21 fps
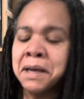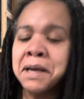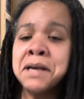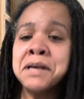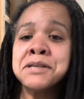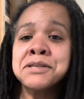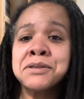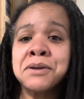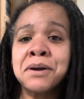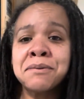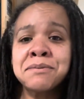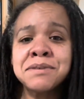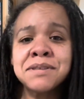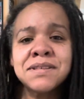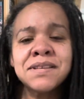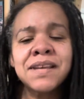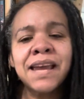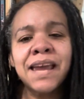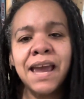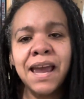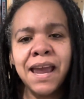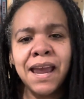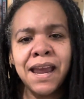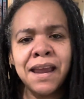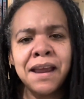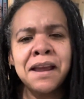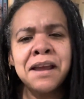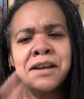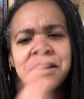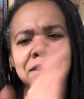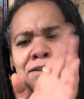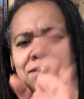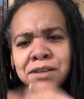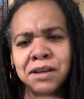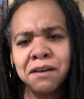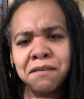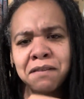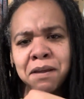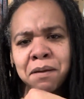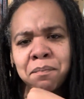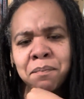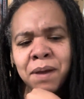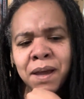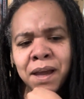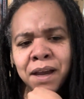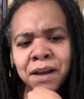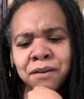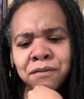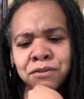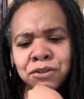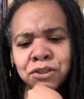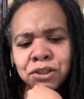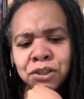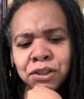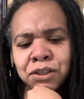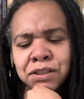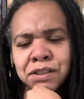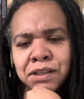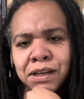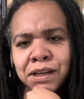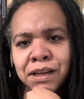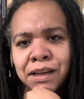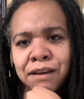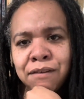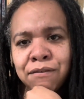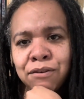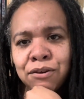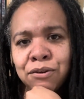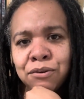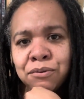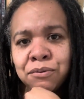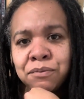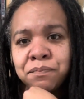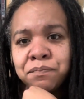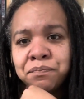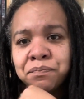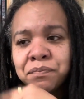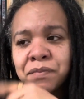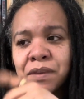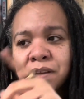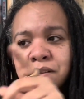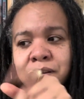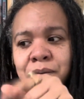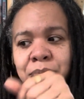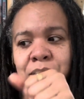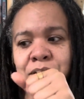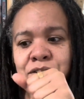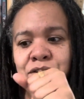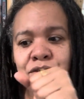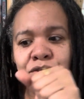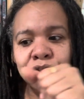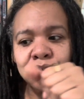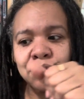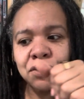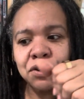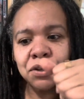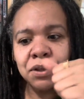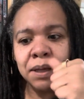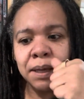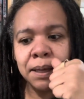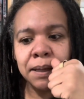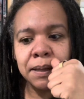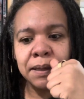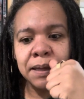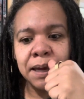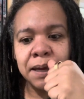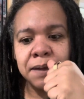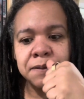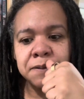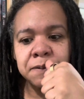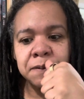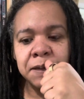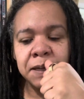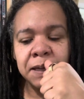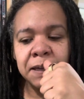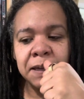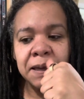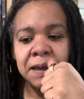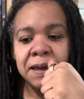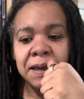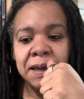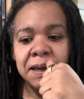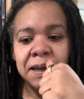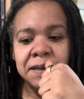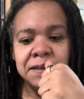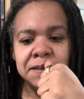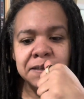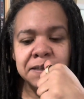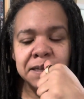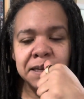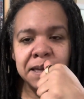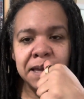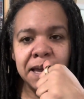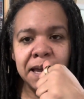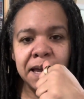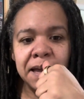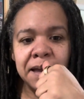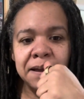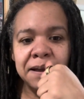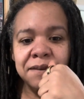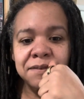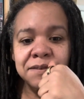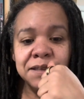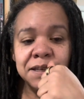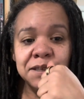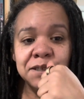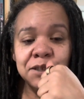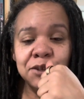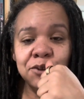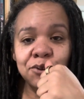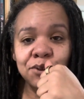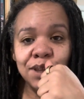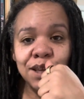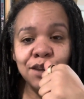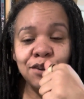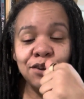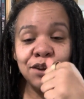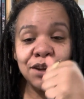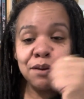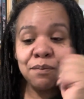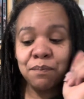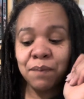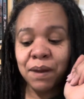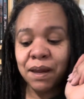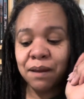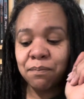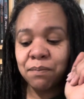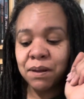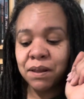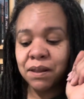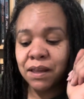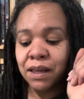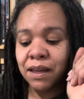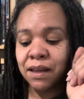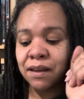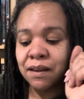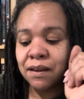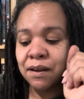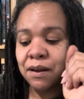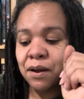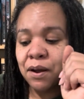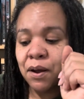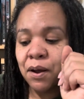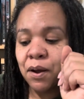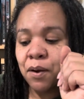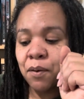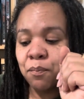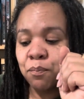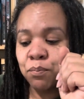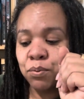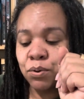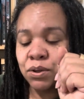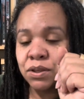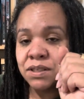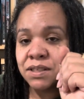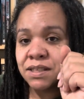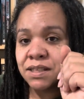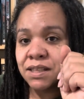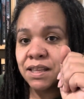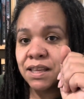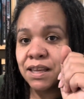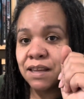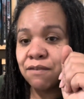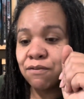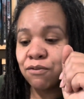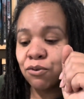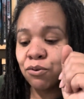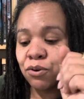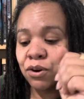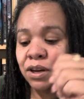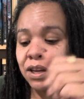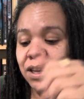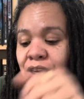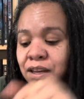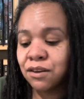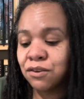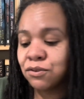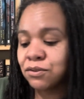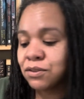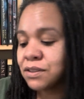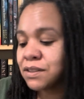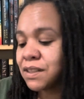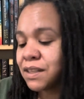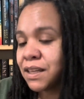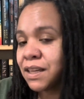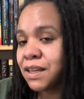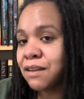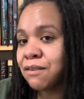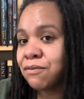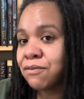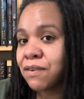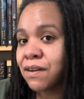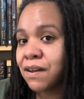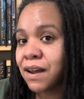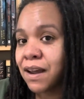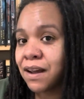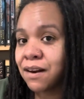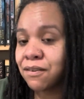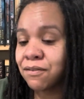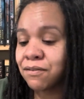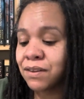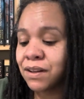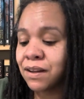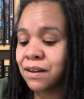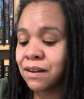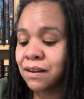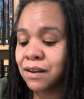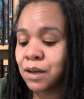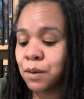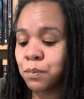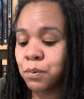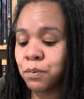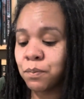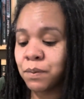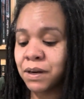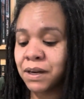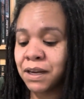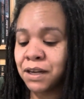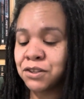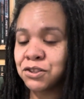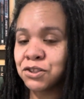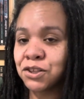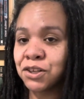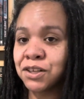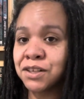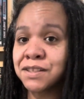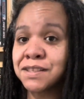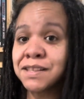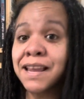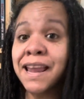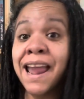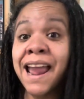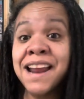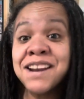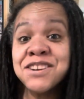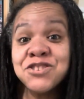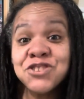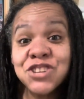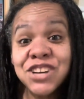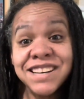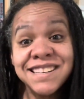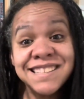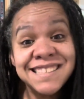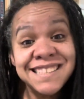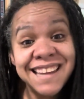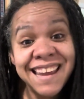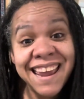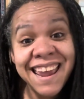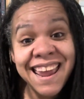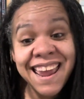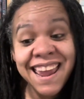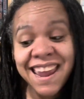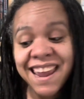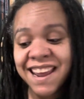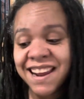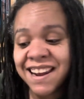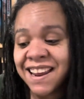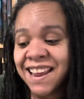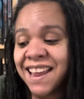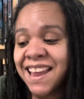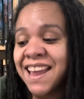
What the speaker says: So I was just like, hey, you still have that bag of shirts I gave you? I messaged her like last week. She was like, yeah. I was like, do you think you can make me like a book sleeve or a Kindle sleeve out of like a couple of my dad's shirts? And she did.